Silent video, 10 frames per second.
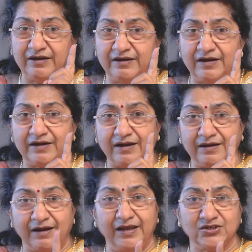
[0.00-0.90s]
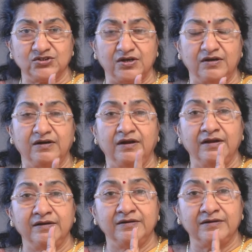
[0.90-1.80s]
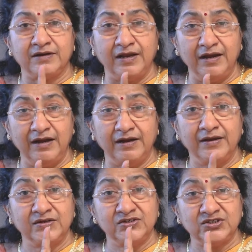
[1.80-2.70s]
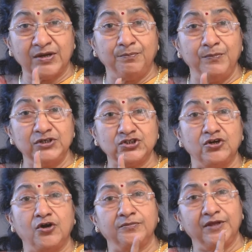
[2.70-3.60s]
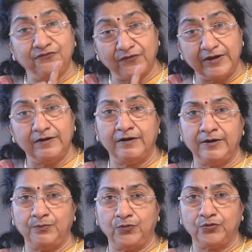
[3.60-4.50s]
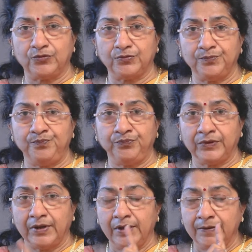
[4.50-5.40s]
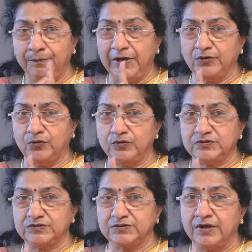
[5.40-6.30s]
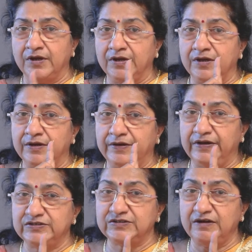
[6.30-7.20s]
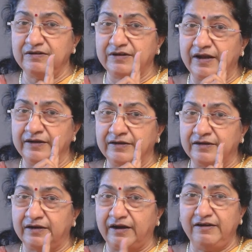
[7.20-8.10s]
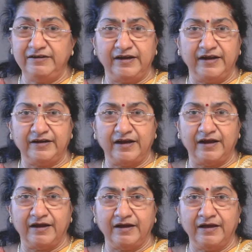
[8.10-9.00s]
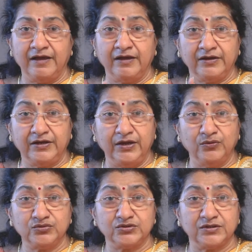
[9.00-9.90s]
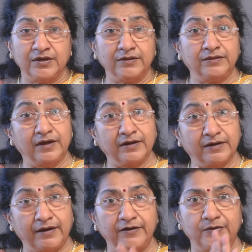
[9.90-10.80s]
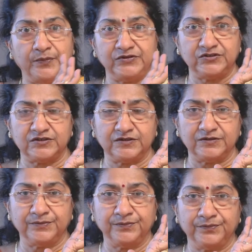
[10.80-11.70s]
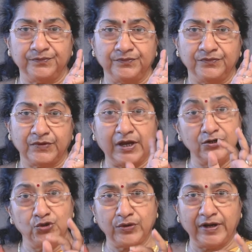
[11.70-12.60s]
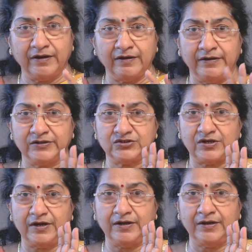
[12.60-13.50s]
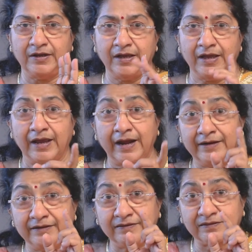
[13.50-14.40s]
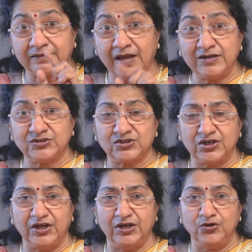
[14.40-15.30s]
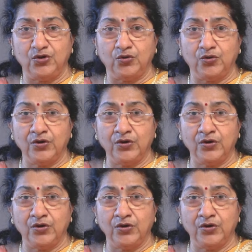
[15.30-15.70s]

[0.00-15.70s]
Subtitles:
data collection till submission of the final report, because recent and current data gives the current picture and you can understand, and that scenario